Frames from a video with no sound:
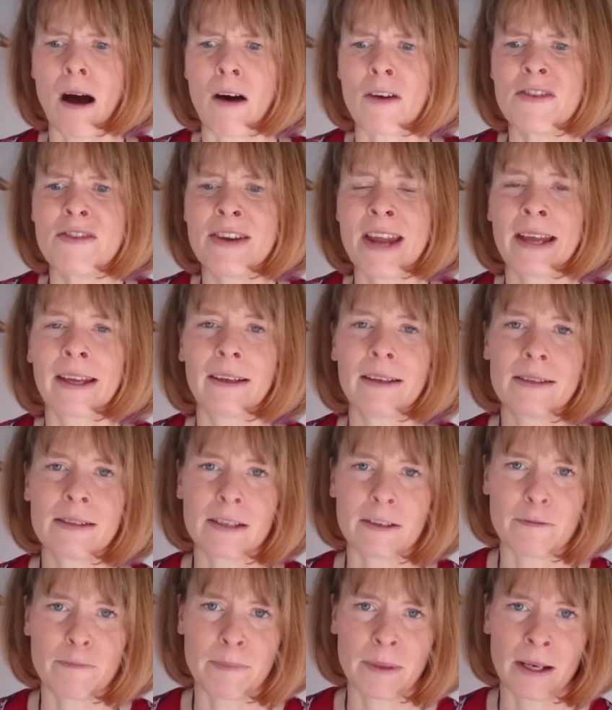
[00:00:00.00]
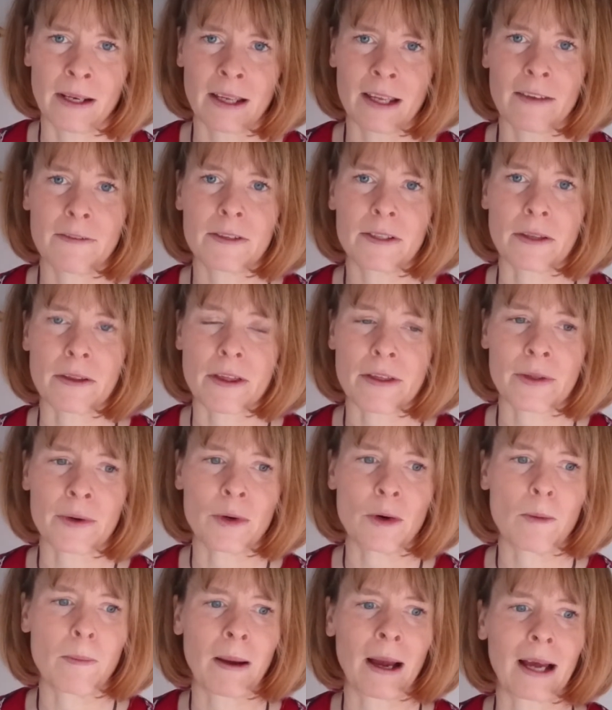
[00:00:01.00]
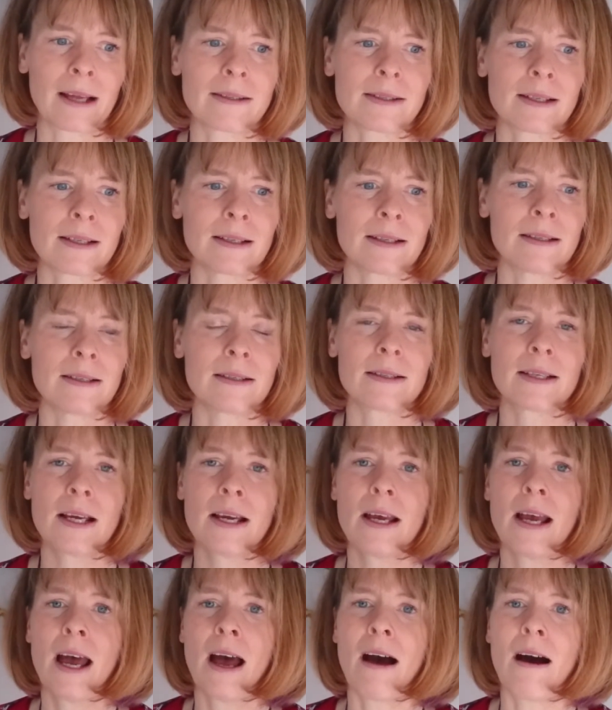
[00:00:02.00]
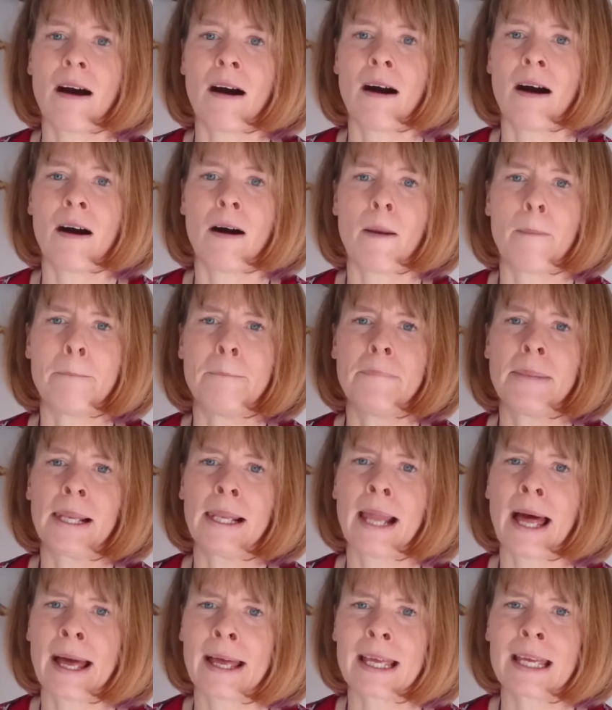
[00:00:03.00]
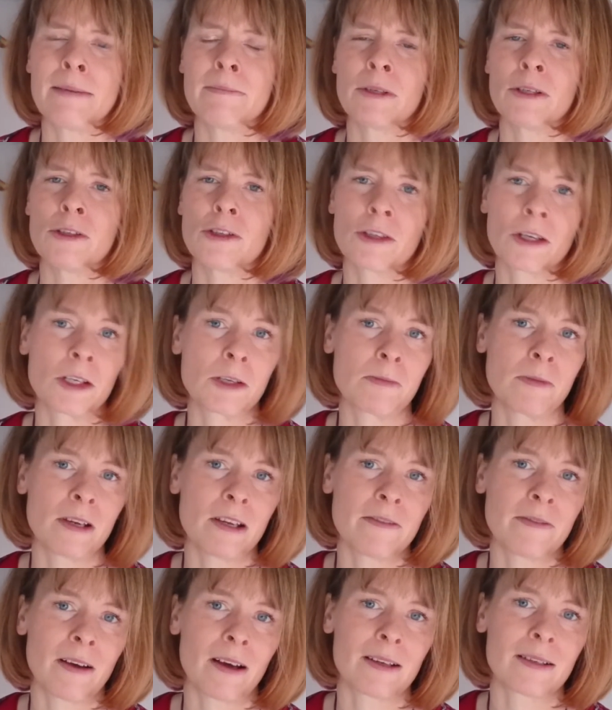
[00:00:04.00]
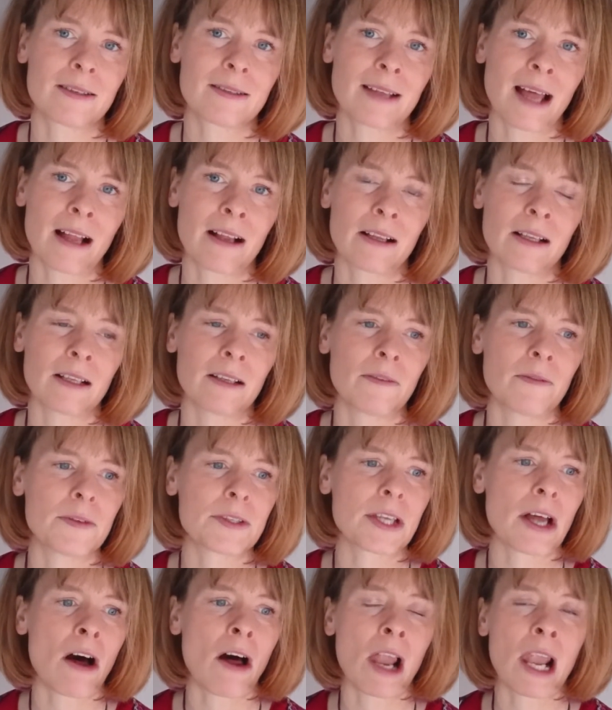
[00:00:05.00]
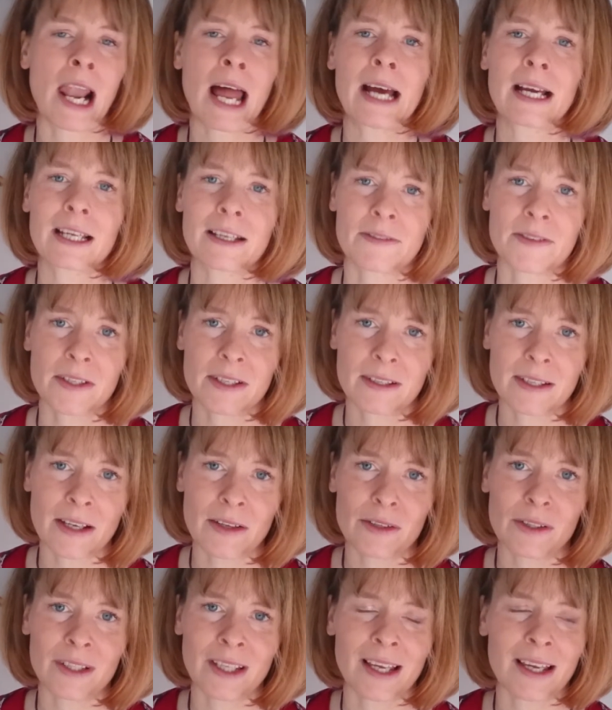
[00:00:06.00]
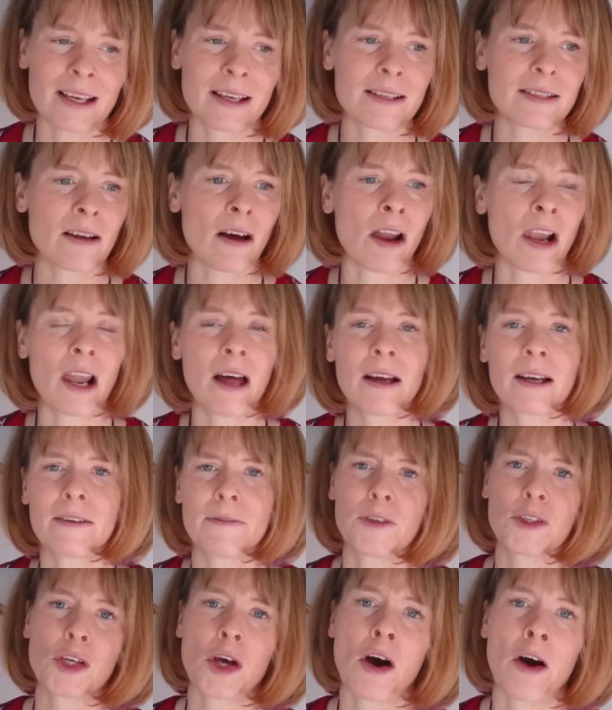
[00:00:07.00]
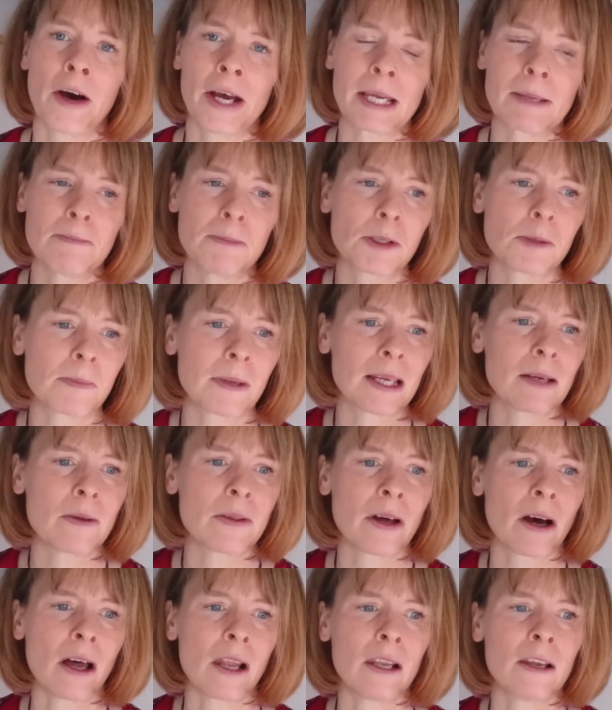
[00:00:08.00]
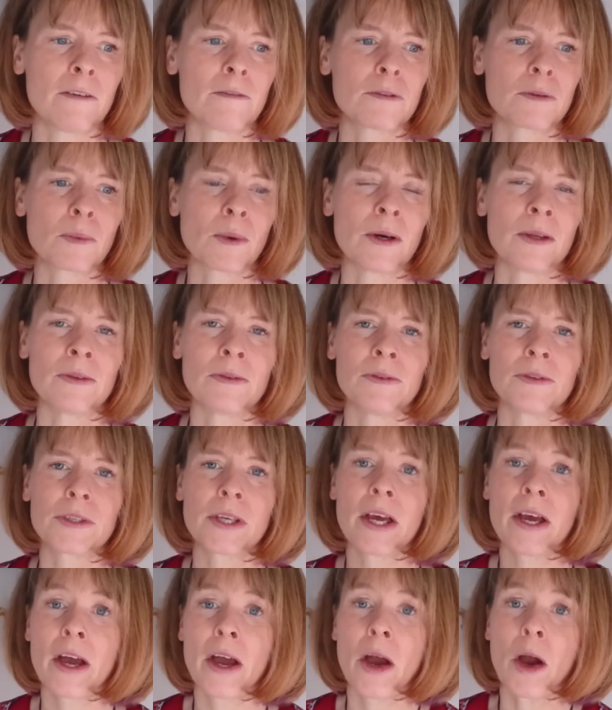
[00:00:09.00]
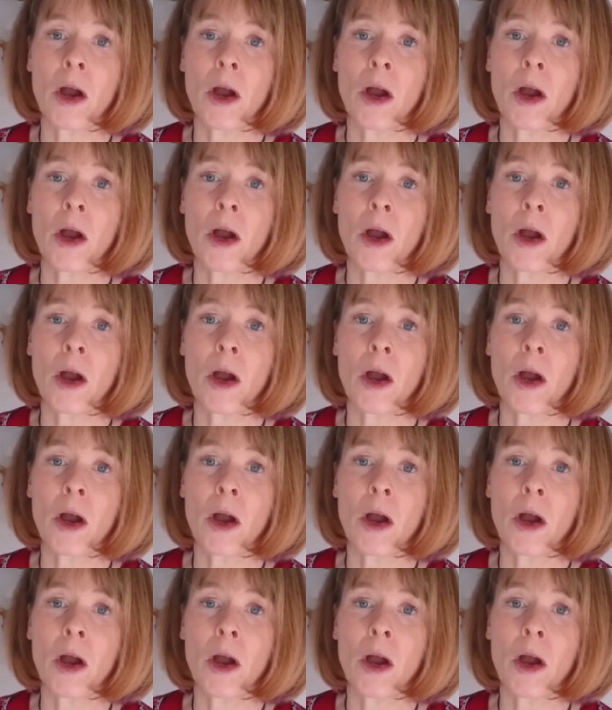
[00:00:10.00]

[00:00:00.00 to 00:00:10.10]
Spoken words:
our negative beliefs and thought patterns, our blame and judgment of ourselves, our lack of stillness, our lack of time to be with our loved ones.